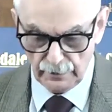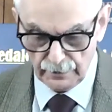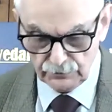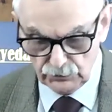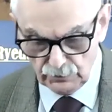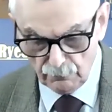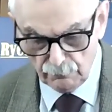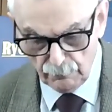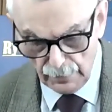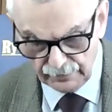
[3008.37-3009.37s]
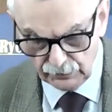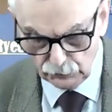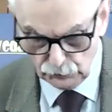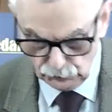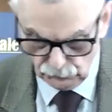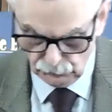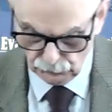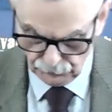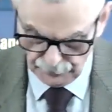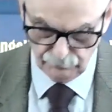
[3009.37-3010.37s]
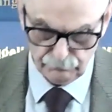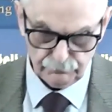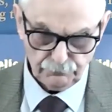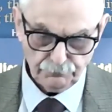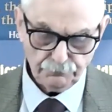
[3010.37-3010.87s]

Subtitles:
and my new name.